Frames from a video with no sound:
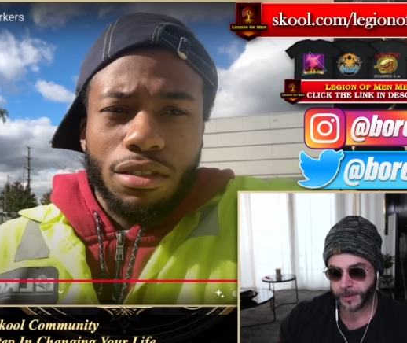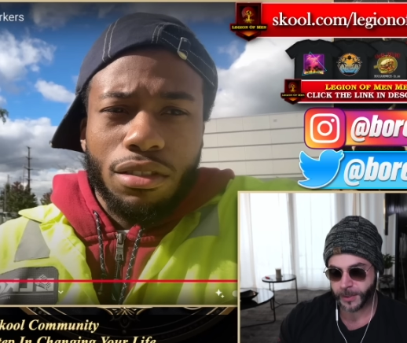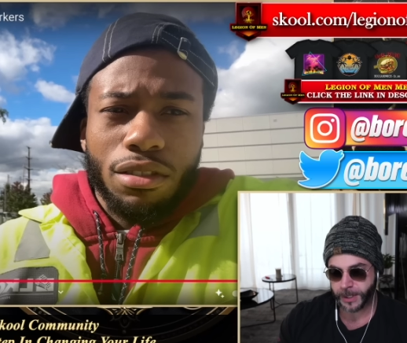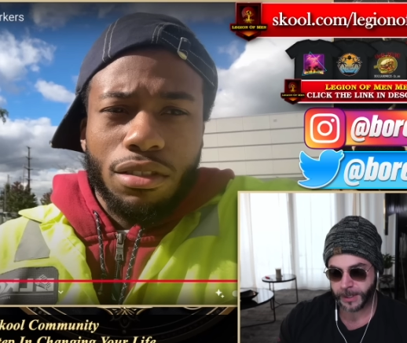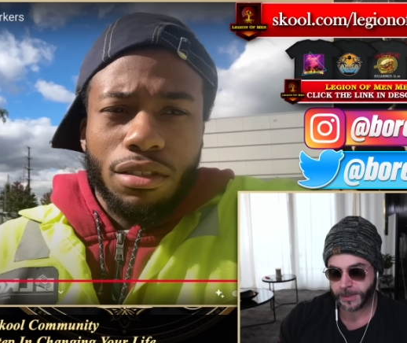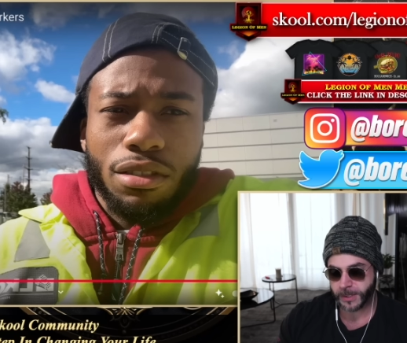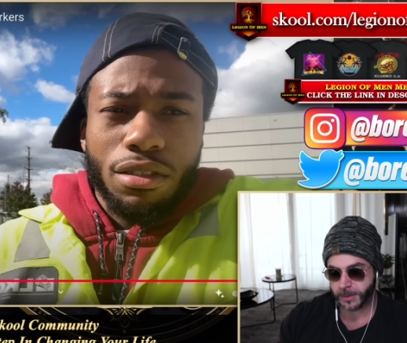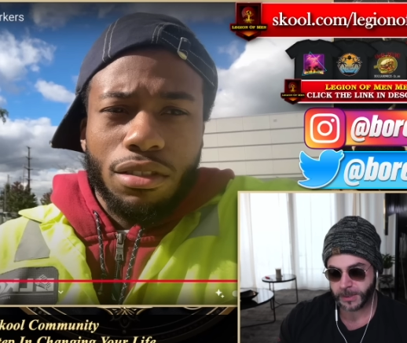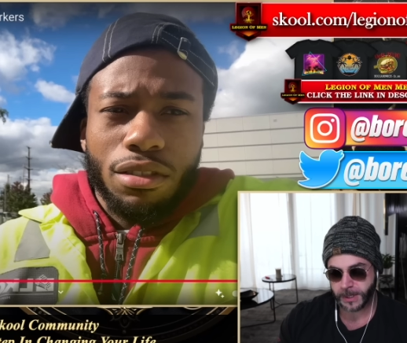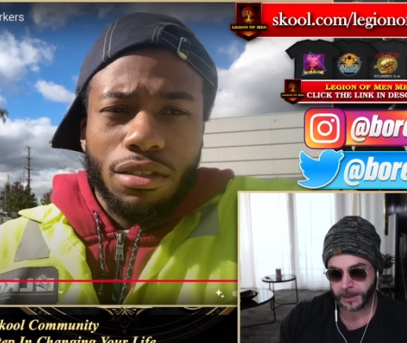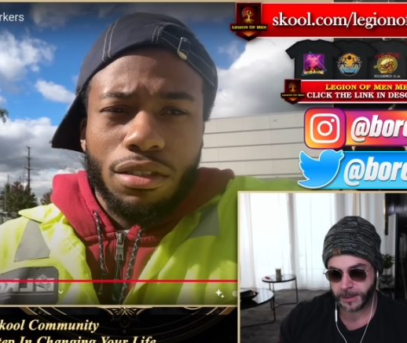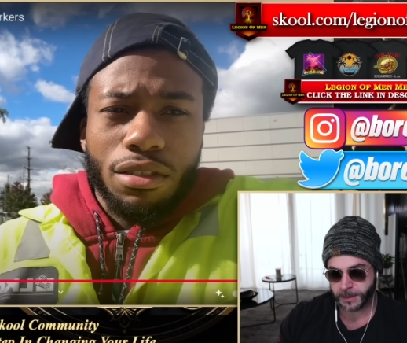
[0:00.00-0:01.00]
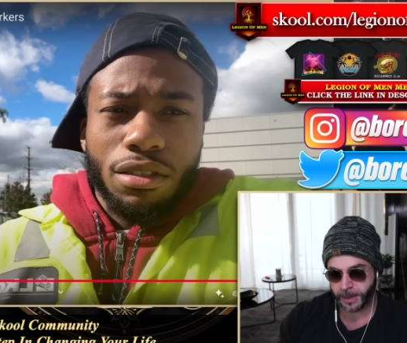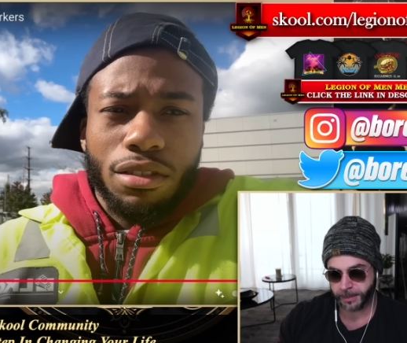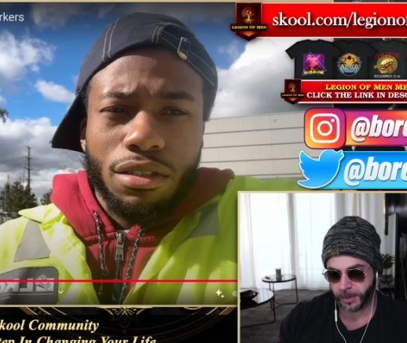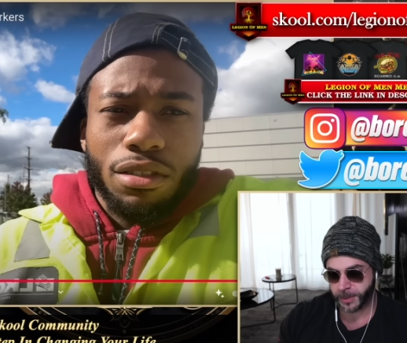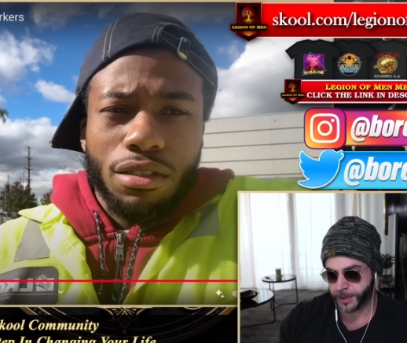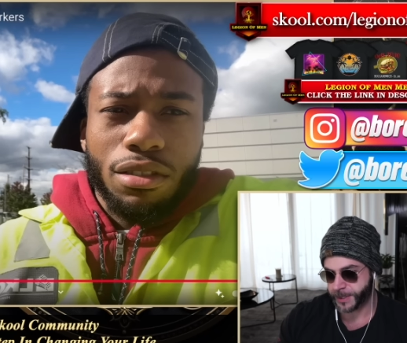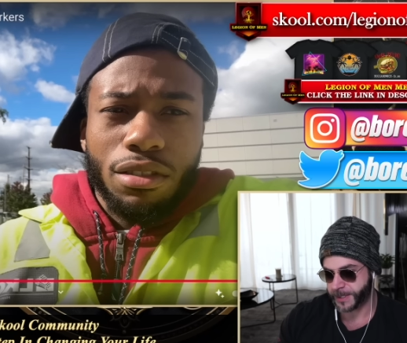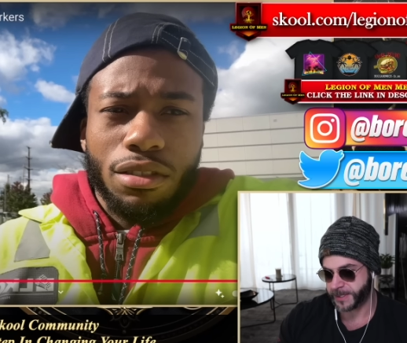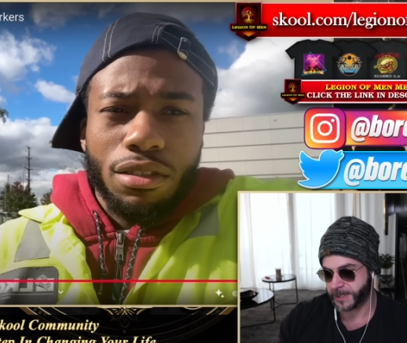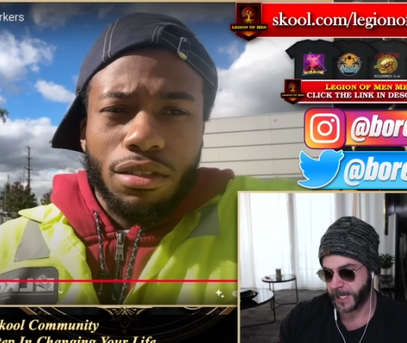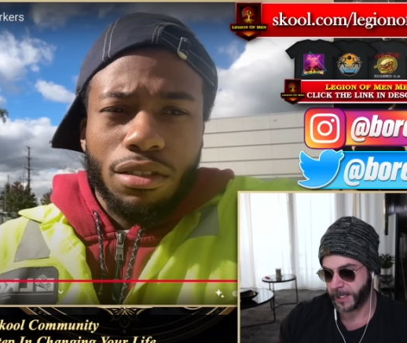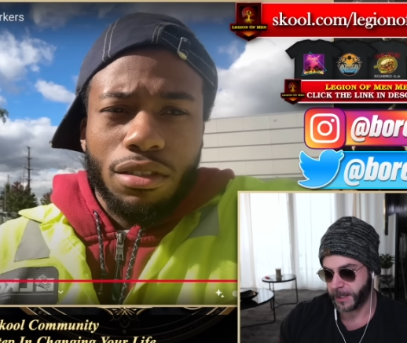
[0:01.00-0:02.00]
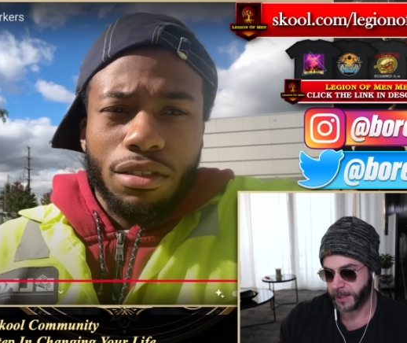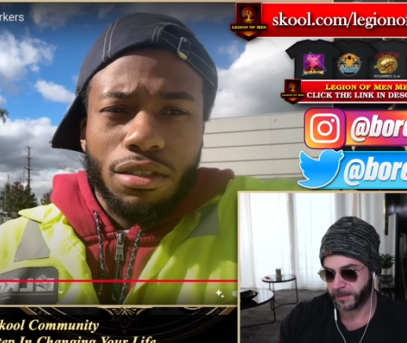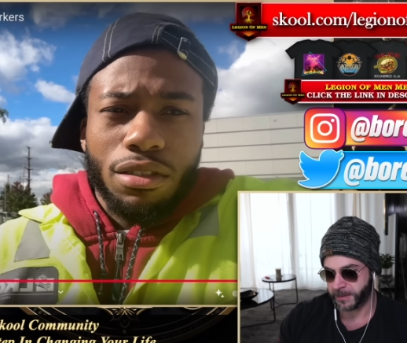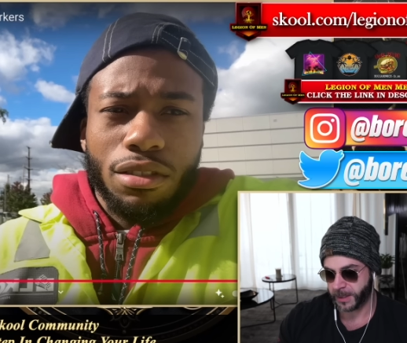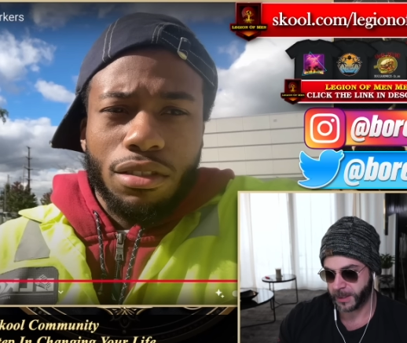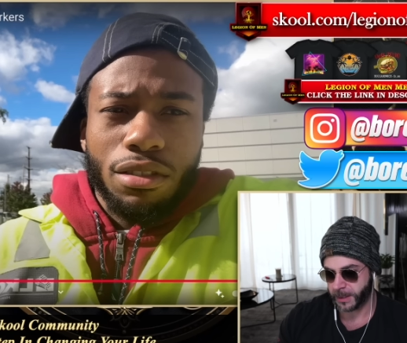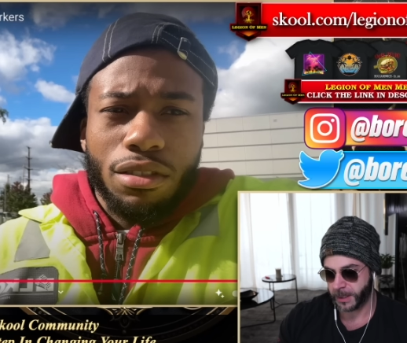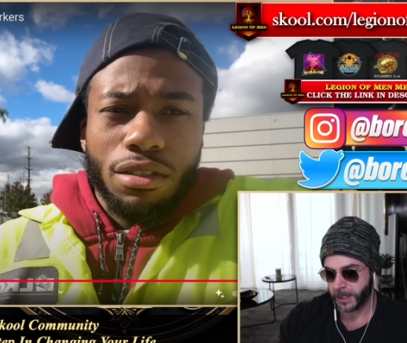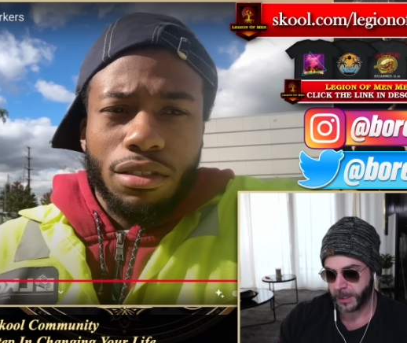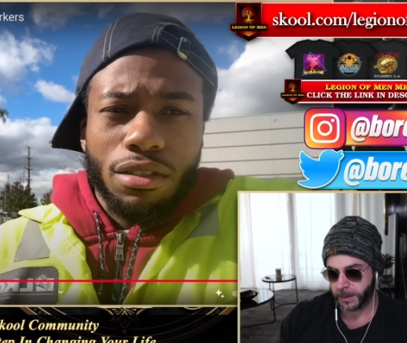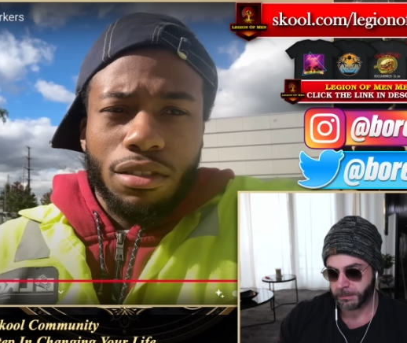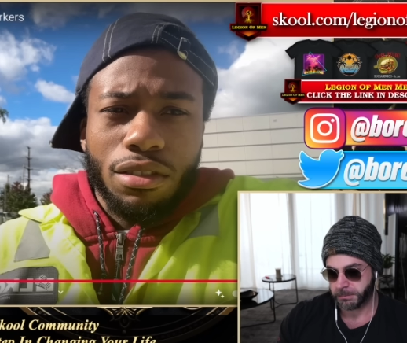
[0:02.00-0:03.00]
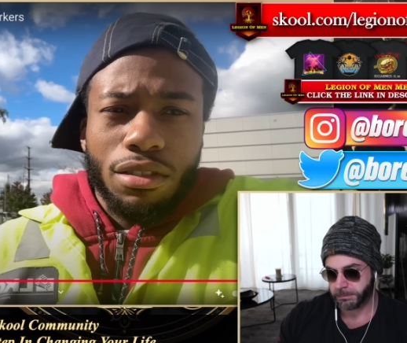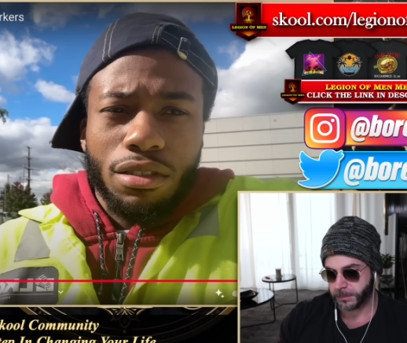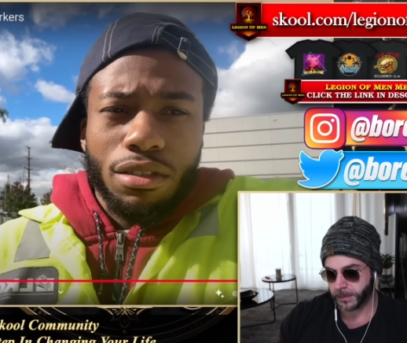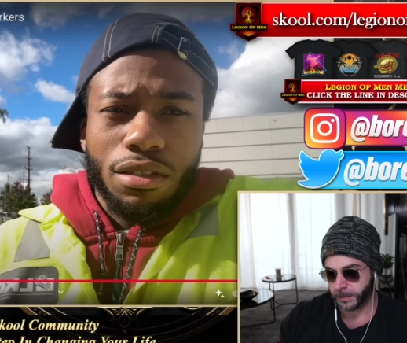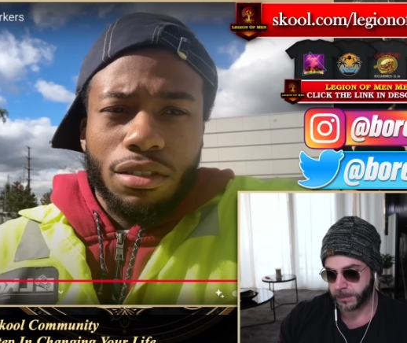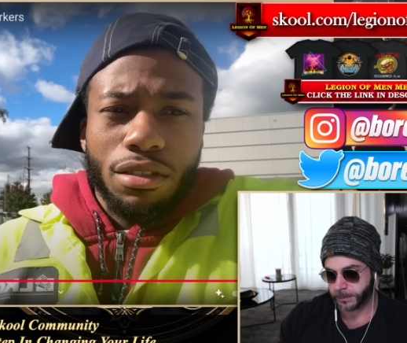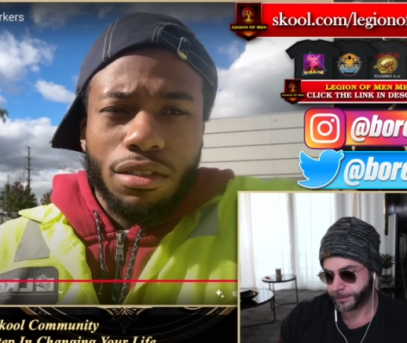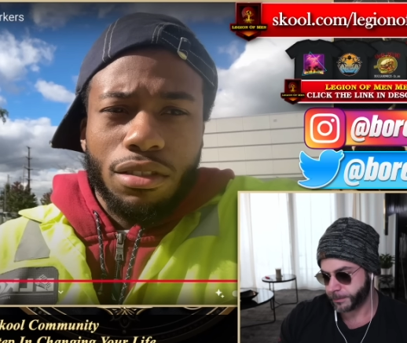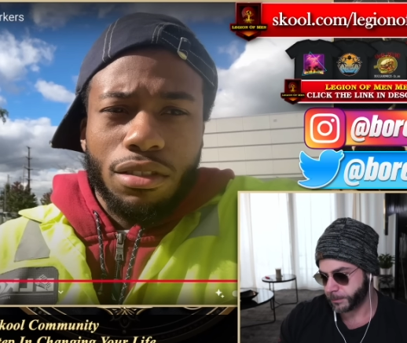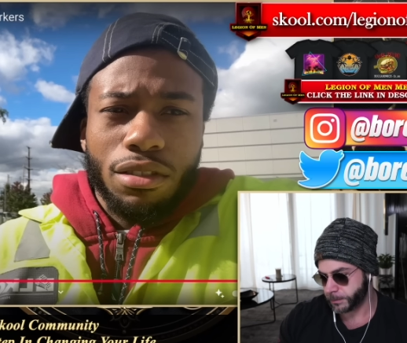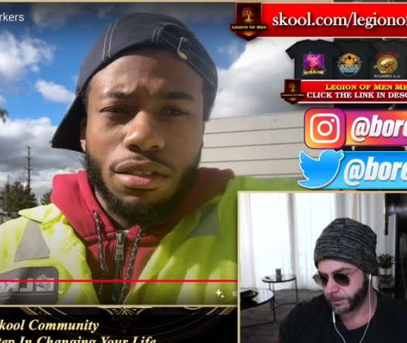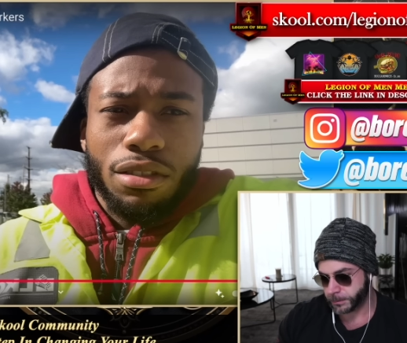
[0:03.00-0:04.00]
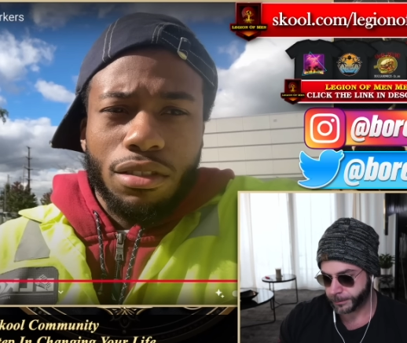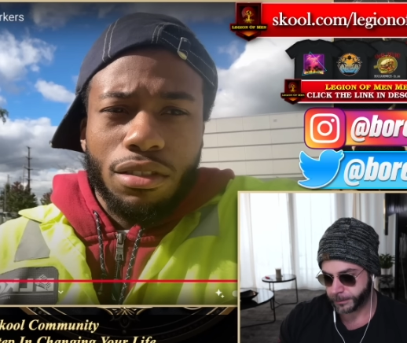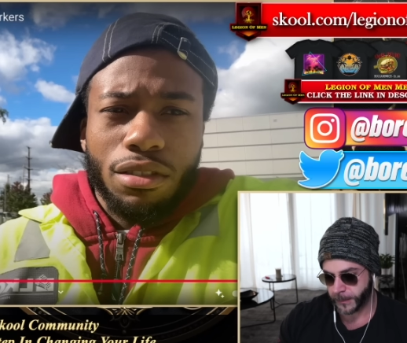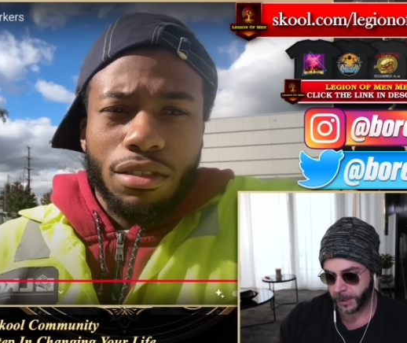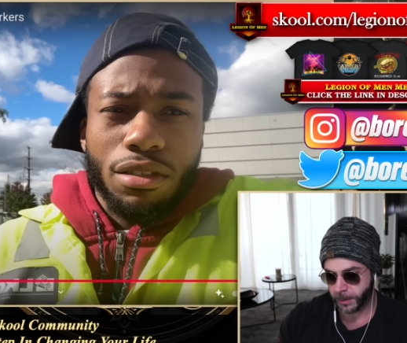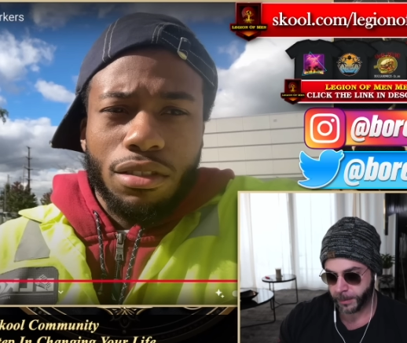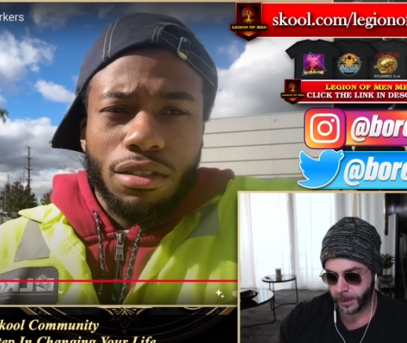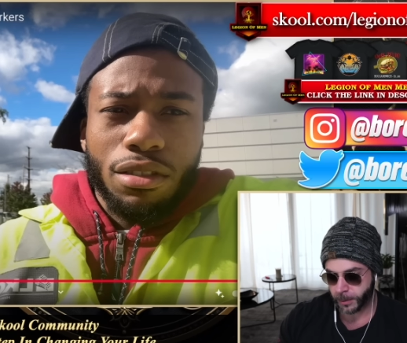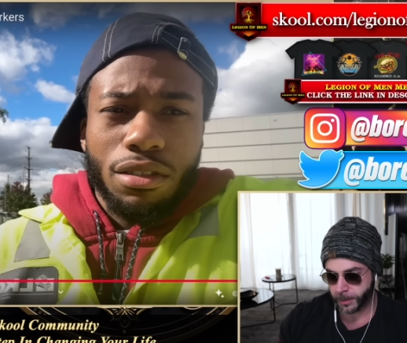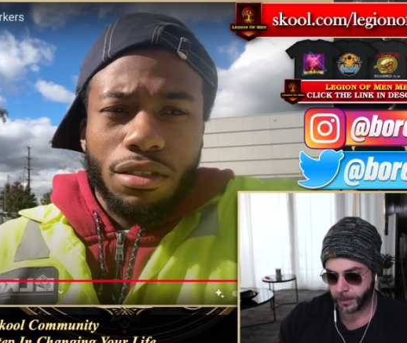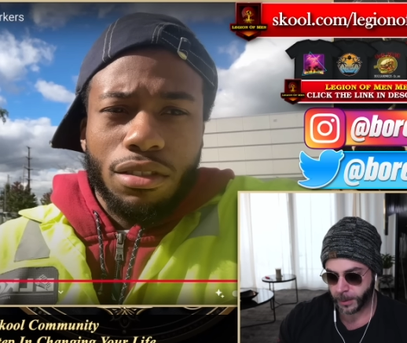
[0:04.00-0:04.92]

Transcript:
Speaker 1: for cheap. So it's like these people are just sustaining a very, mm, you know, middle of the